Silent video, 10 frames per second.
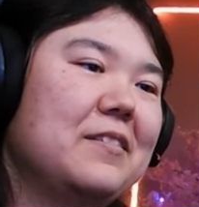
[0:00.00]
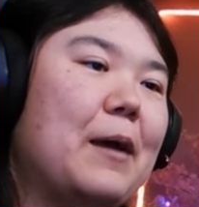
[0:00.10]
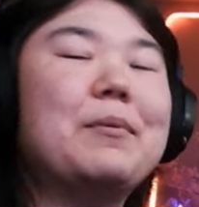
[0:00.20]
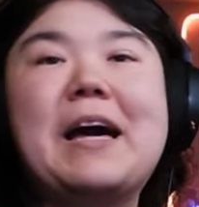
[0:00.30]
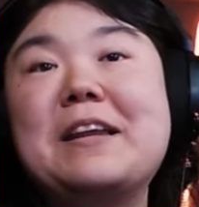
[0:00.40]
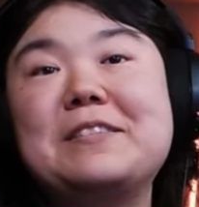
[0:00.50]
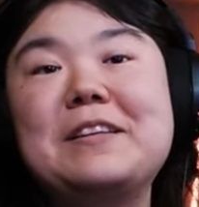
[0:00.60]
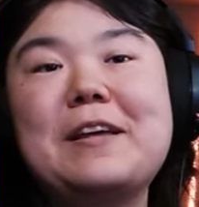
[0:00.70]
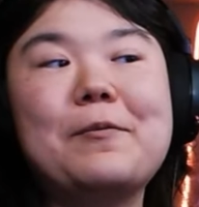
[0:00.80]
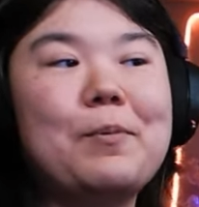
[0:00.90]
I'm glad to see
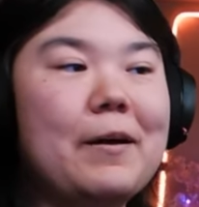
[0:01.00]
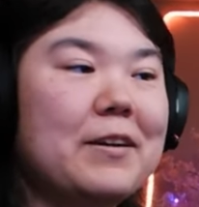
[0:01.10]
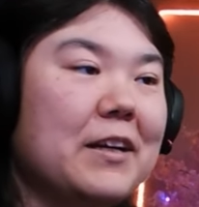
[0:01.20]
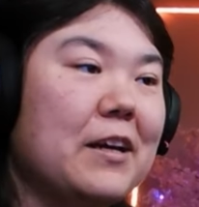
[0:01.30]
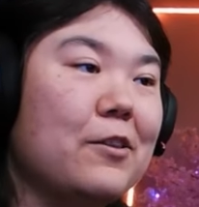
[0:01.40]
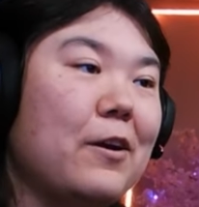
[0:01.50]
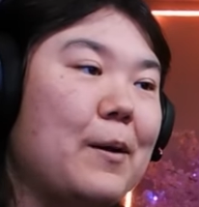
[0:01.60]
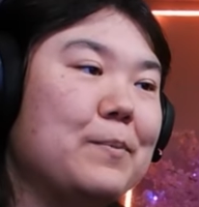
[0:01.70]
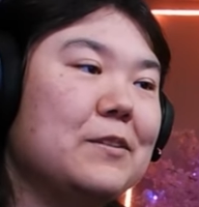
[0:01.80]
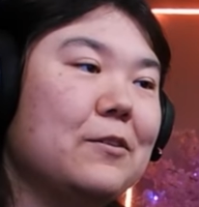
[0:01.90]
that we're probably gonna get another
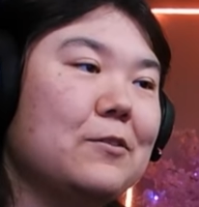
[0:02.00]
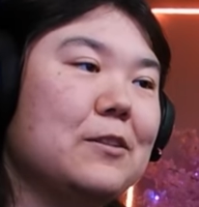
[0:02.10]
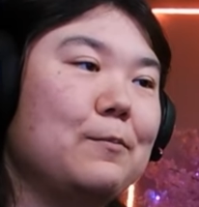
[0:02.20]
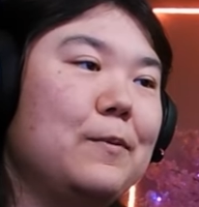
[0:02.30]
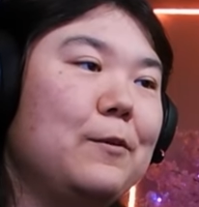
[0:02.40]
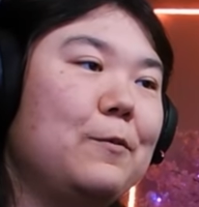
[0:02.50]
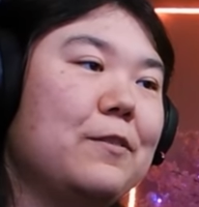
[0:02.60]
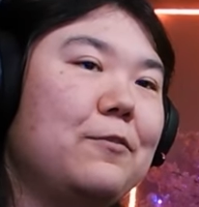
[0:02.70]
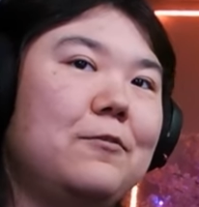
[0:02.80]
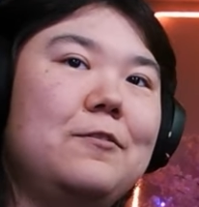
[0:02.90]
episode or something
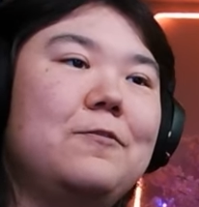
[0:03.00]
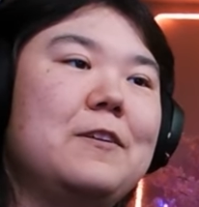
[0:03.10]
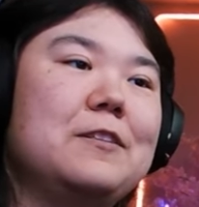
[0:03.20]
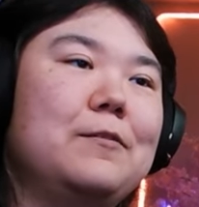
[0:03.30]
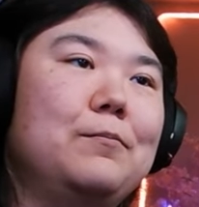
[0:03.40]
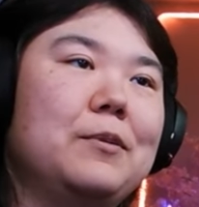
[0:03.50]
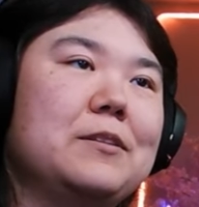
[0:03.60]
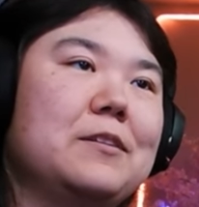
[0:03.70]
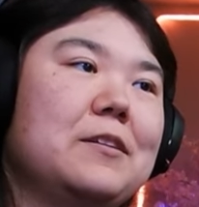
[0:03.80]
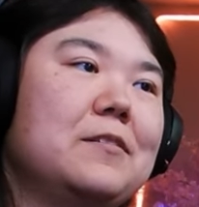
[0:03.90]
with Fizz and
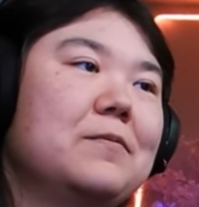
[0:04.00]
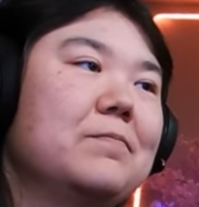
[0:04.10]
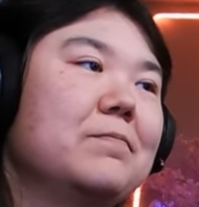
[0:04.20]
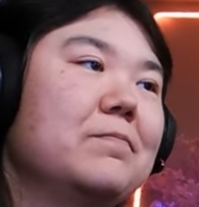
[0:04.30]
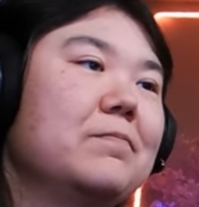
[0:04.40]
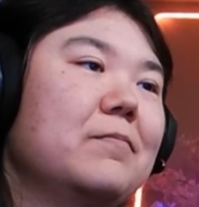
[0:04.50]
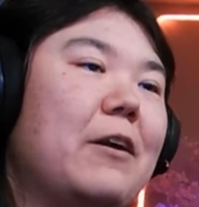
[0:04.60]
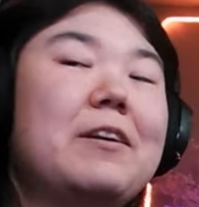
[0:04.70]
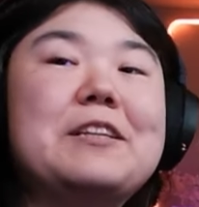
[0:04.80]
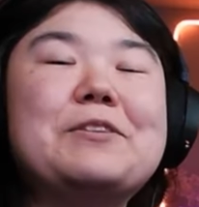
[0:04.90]
Blitz in it.
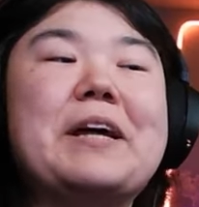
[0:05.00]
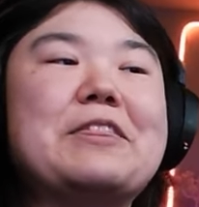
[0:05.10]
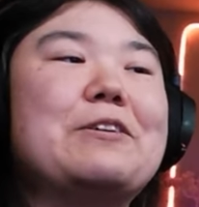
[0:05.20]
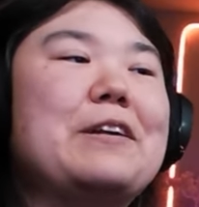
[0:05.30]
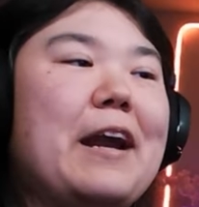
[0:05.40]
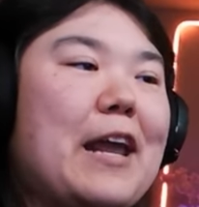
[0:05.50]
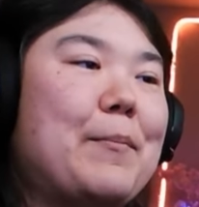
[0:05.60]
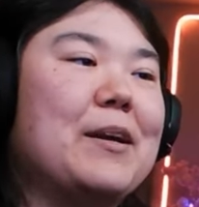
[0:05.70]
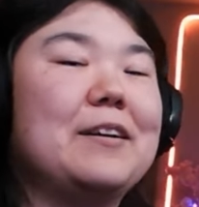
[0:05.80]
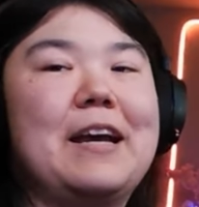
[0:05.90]
I really do like their
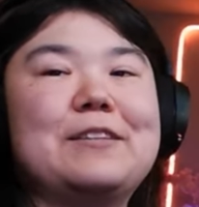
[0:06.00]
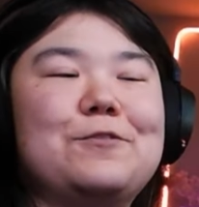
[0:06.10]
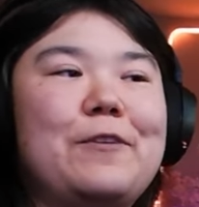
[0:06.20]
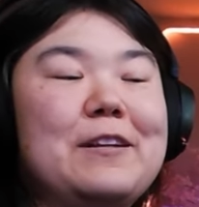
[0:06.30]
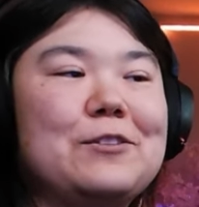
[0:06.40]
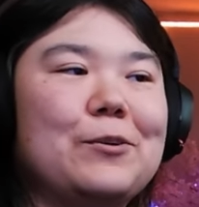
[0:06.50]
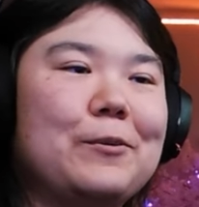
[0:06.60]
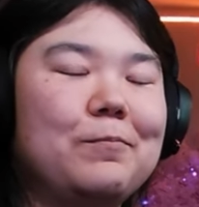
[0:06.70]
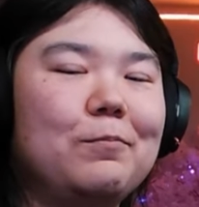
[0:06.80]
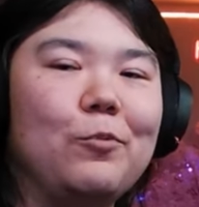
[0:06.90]
dynamic as friends
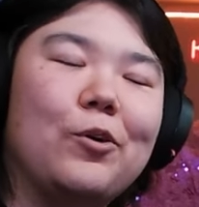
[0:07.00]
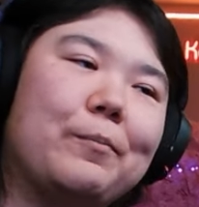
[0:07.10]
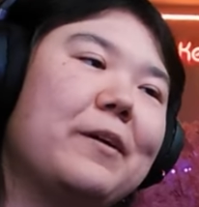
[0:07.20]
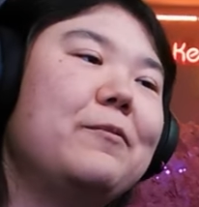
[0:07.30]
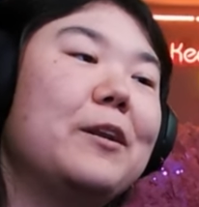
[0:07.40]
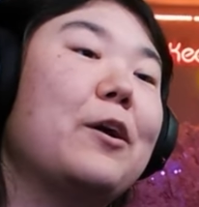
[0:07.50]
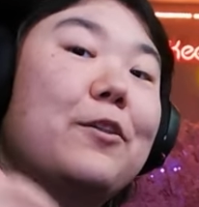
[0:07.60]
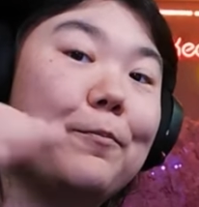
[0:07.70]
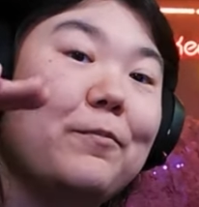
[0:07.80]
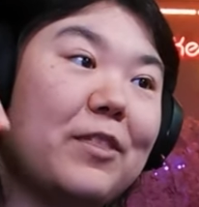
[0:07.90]
or more, but we
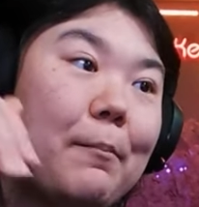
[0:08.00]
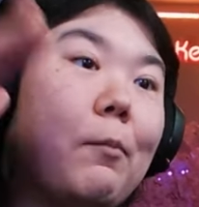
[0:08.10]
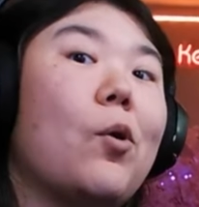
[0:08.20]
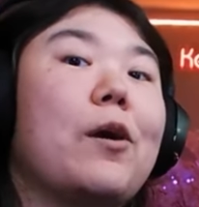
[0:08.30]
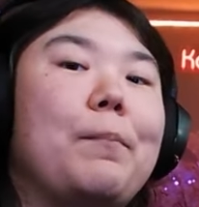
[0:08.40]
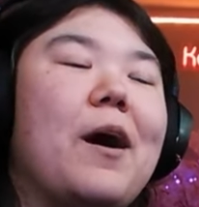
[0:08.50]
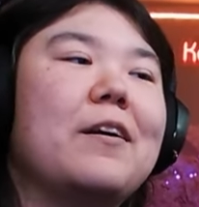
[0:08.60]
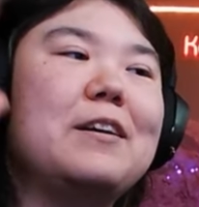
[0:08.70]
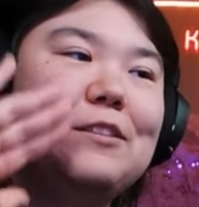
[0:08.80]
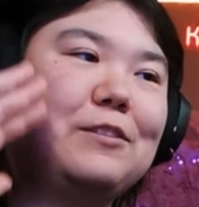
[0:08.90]
know the more
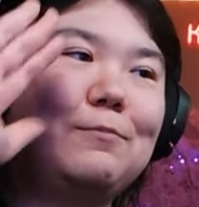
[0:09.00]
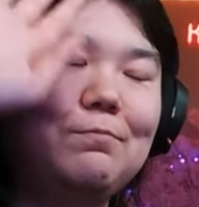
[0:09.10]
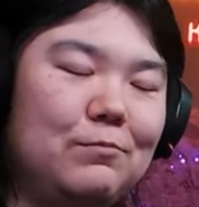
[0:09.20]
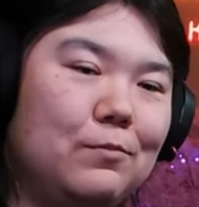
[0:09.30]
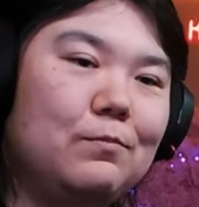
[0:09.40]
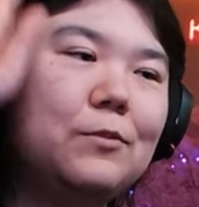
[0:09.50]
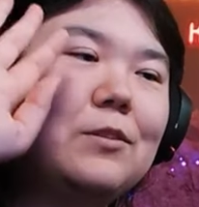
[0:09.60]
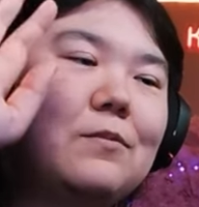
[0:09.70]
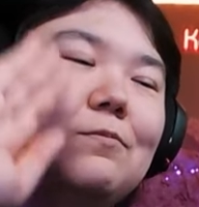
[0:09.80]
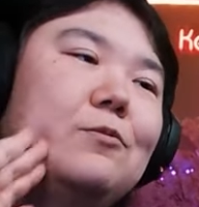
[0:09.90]
part is
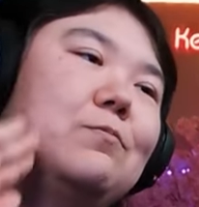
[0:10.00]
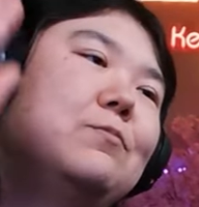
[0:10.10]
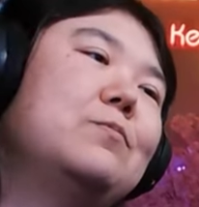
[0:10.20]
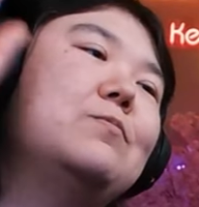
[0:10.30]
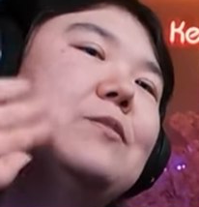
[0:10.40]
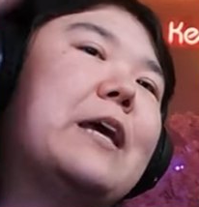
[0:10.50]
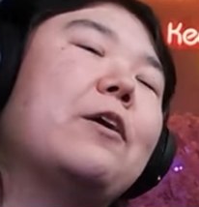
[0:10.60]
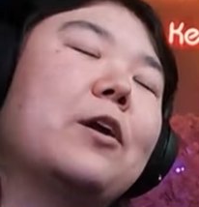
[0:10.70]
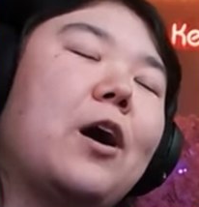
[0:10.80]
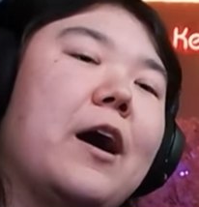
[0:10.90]

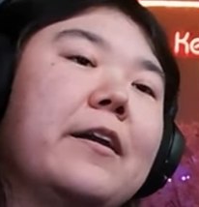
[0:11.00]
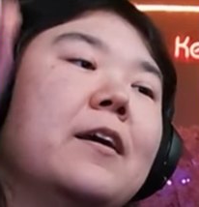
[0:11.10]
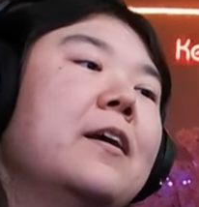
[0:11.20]
sailed and gone.